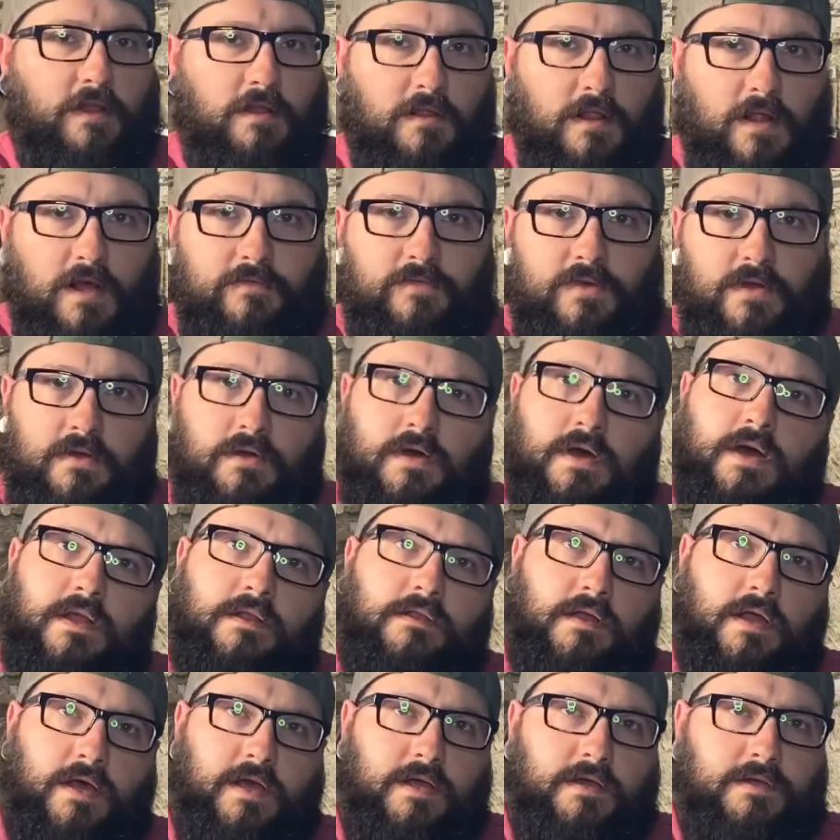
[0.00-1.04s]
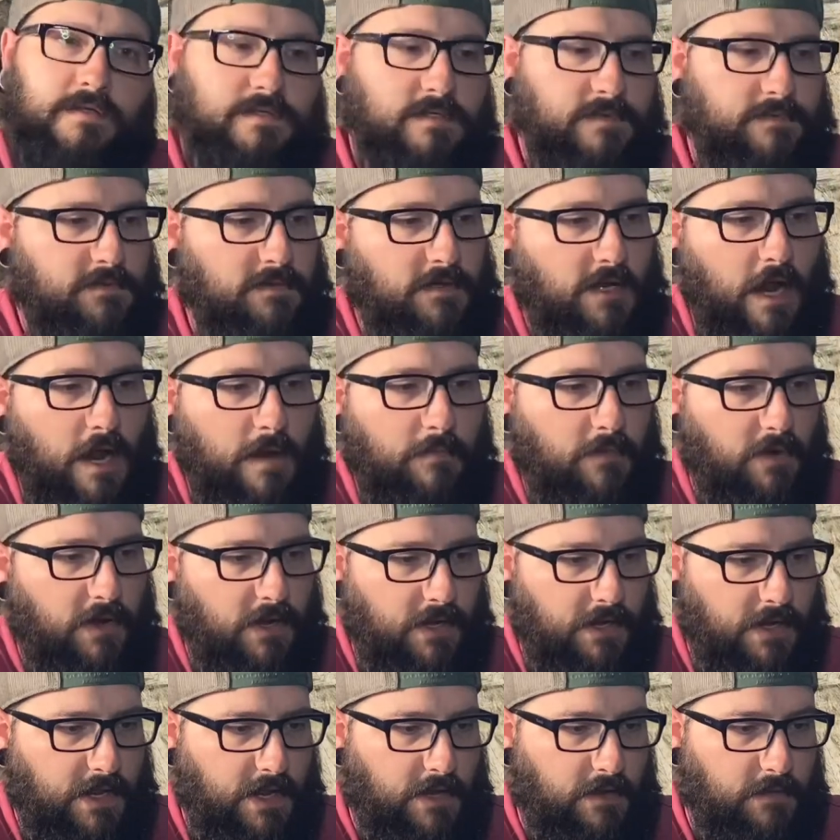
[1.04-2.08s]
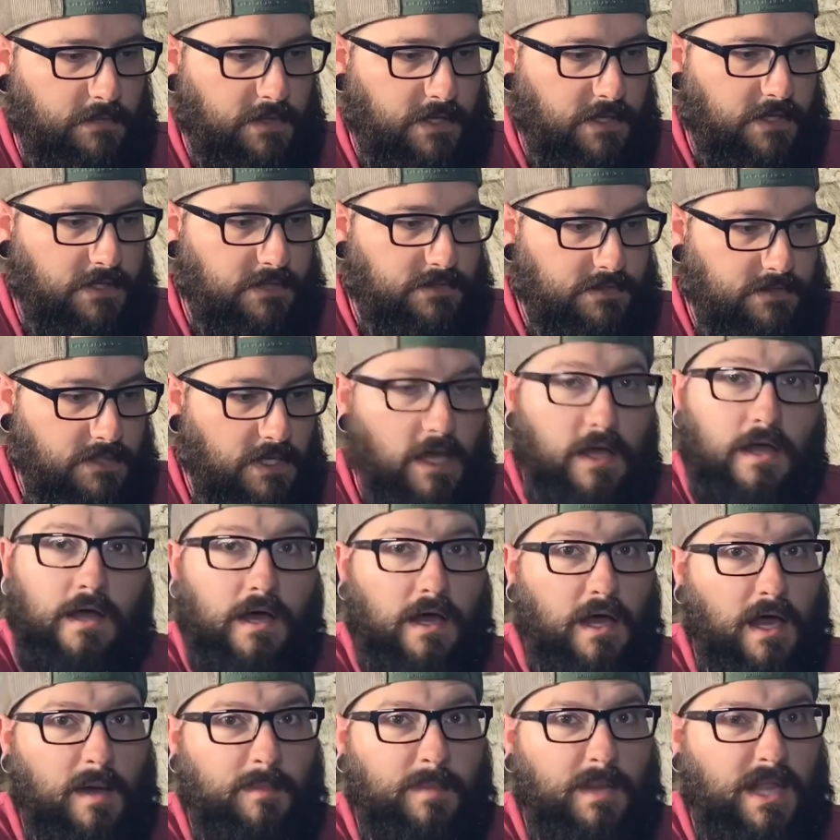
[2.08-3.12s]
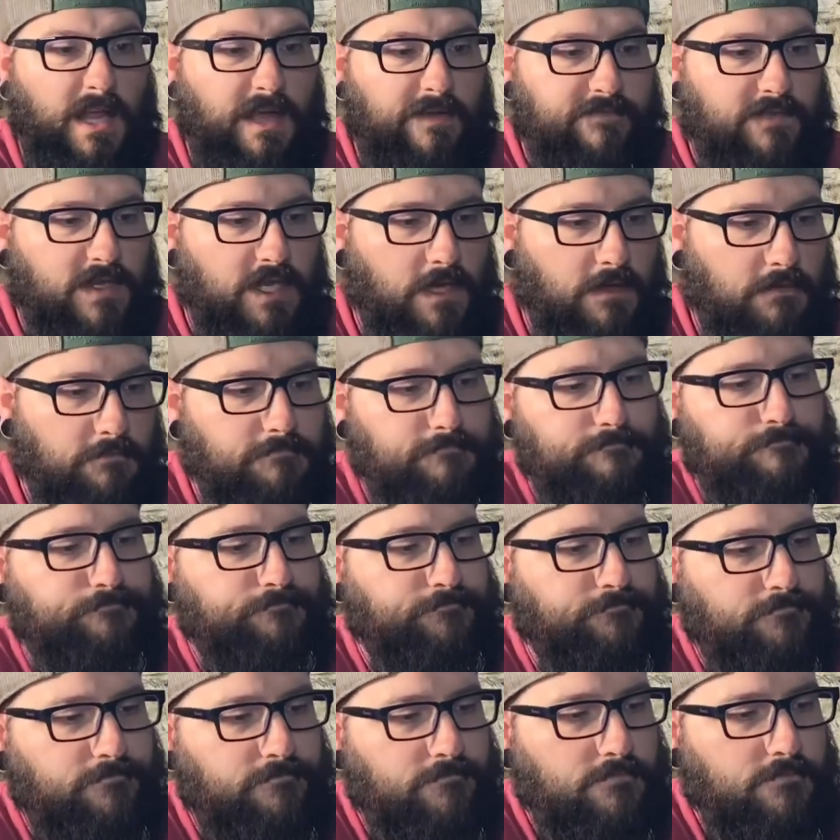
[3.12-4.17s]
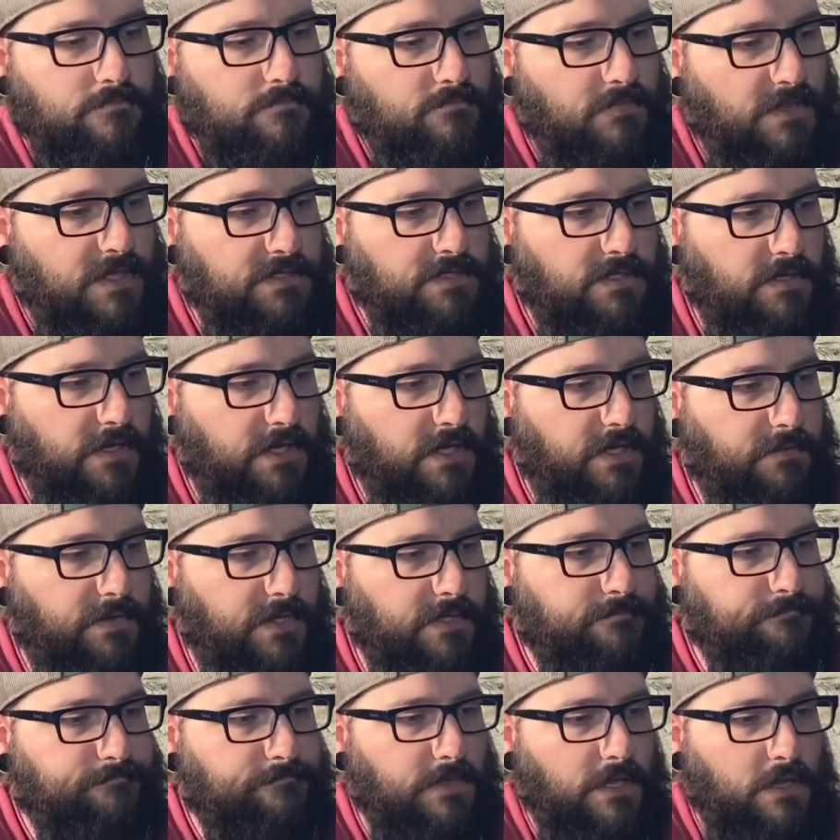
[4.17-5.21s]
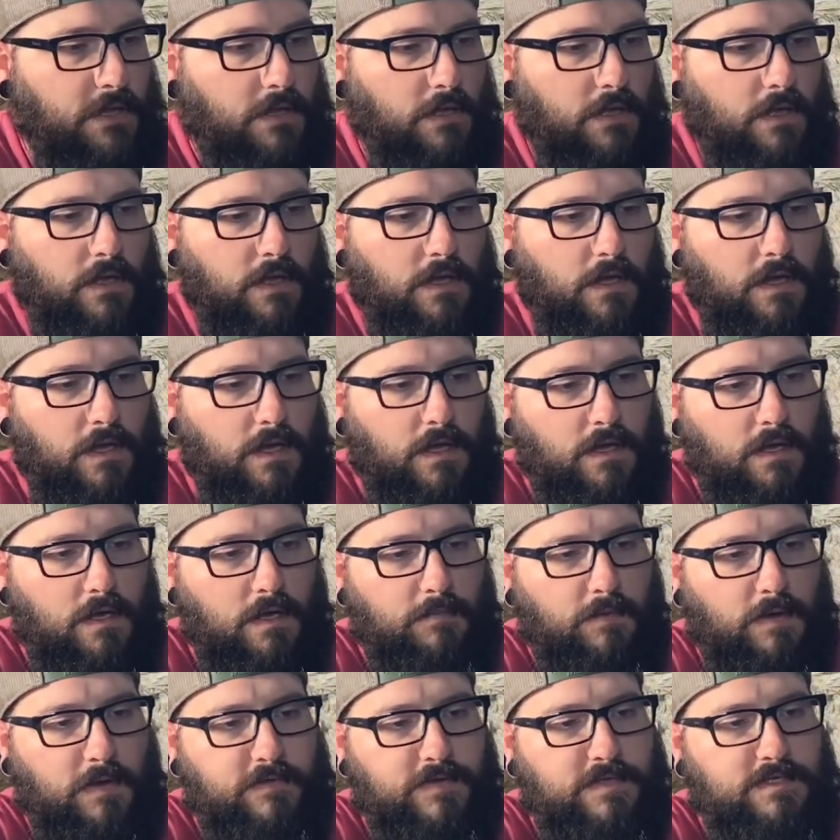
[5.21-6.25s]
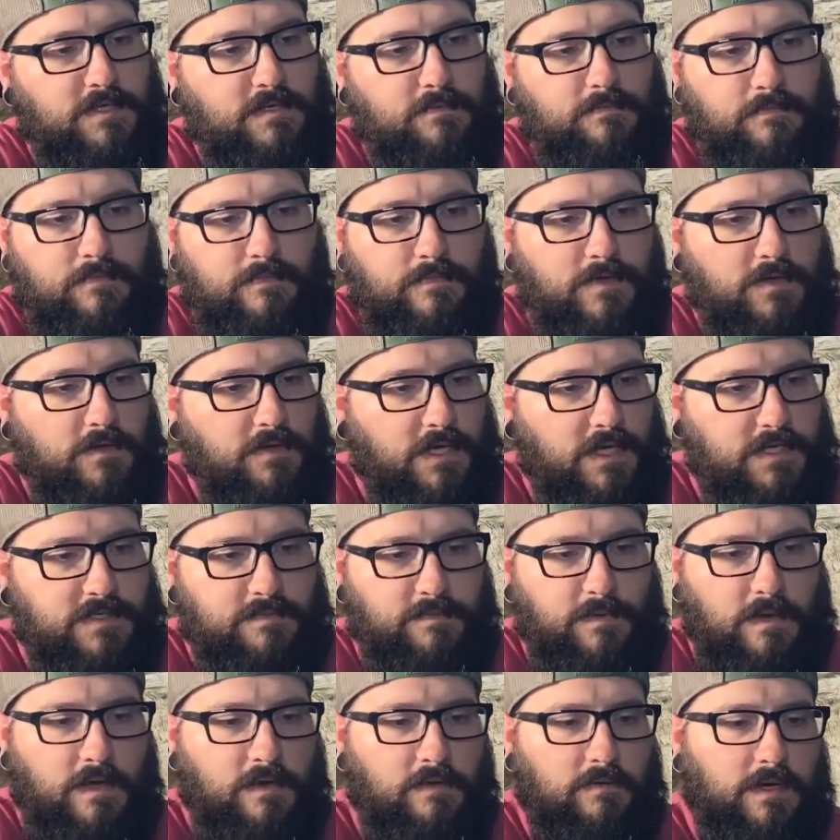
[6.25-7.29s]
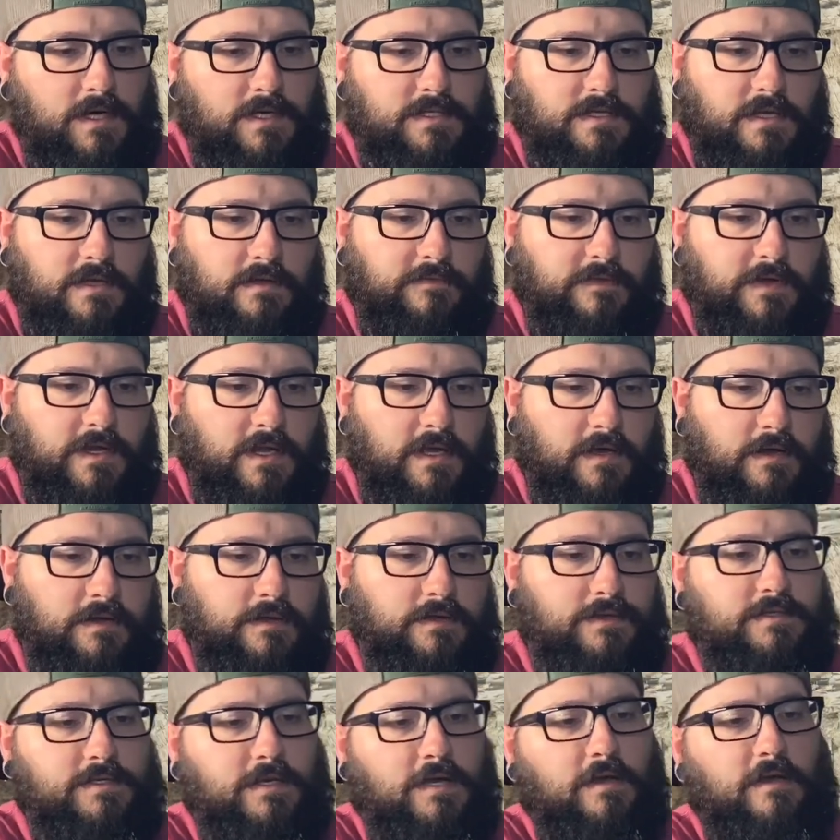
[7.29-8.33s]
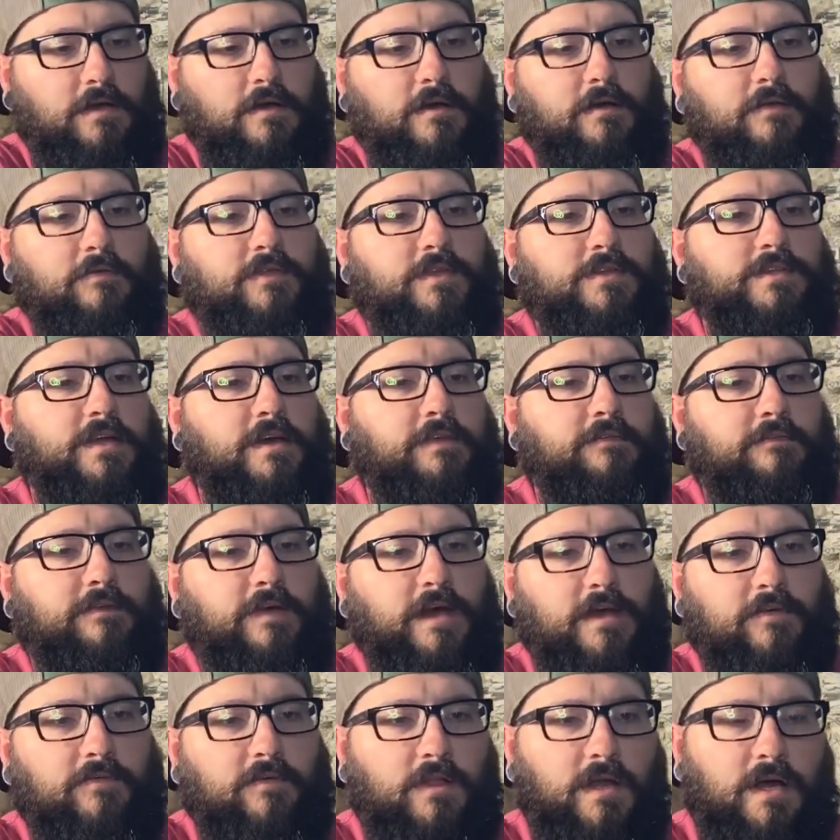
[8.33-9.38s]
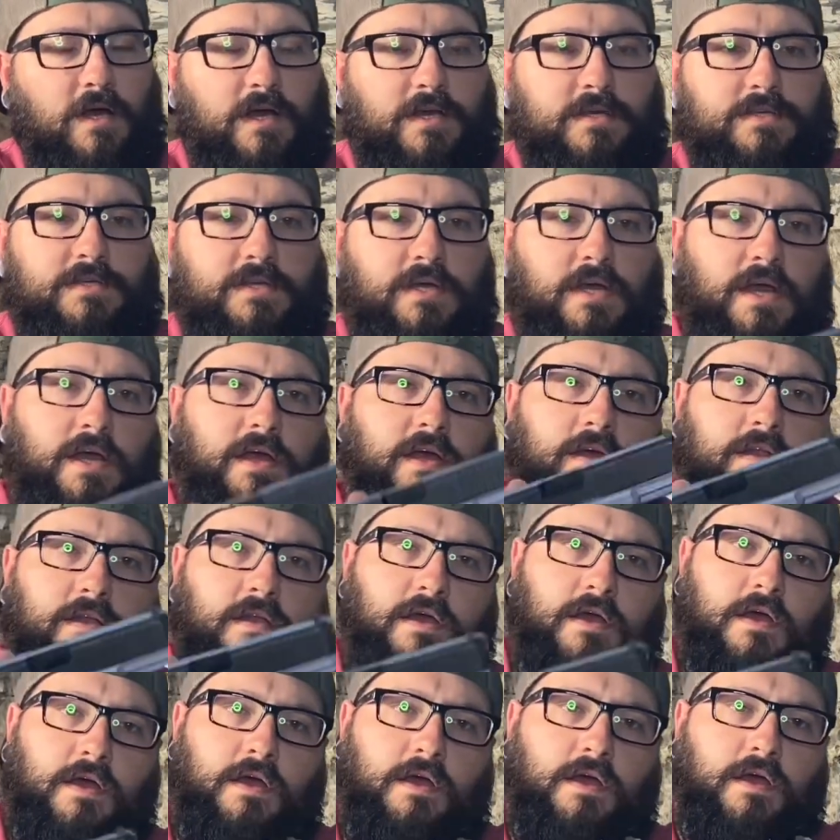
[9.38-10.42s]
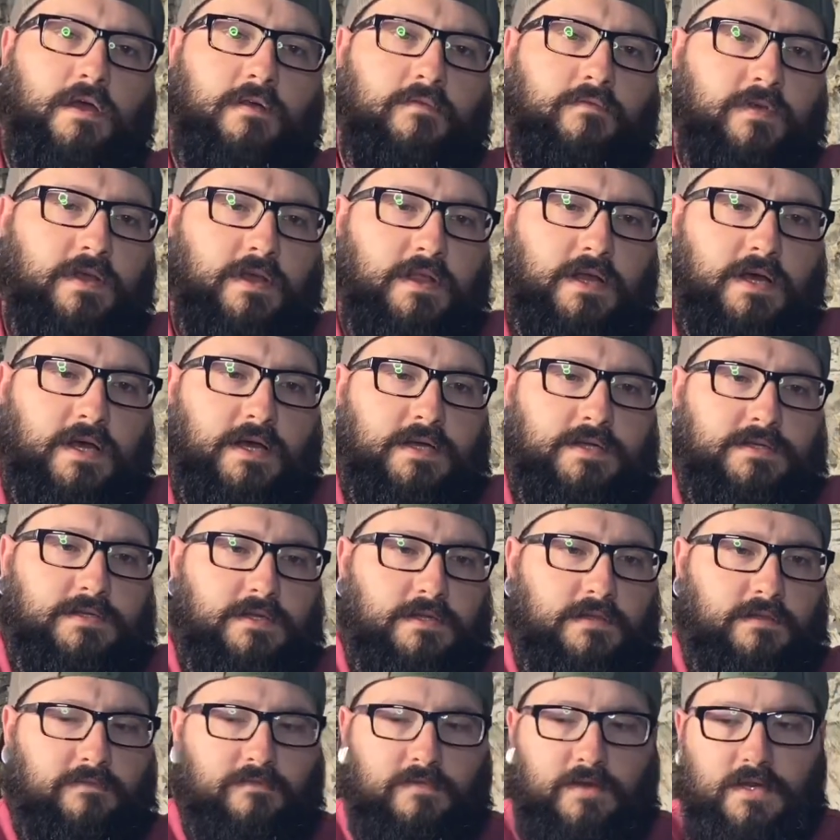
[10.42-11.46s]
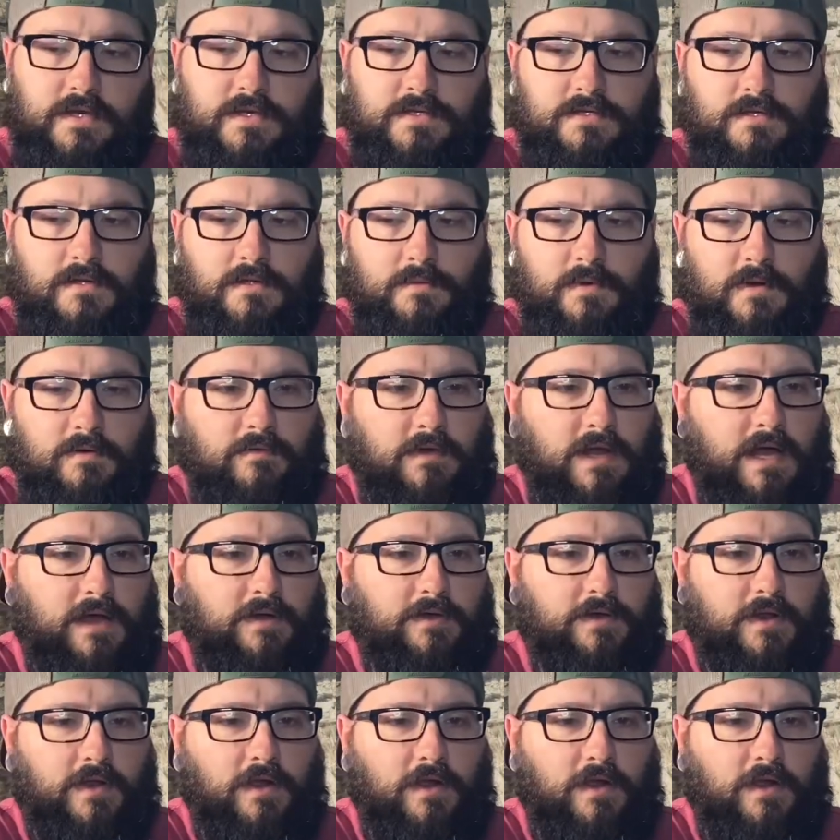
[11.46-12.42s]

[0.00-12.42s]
lefty, go ahead and like and subscribe right now because I'm a lefty. So anyway, obviously you guys probably watched other videos of the Gen 5 Glocks and realize that the front is a little bit rounded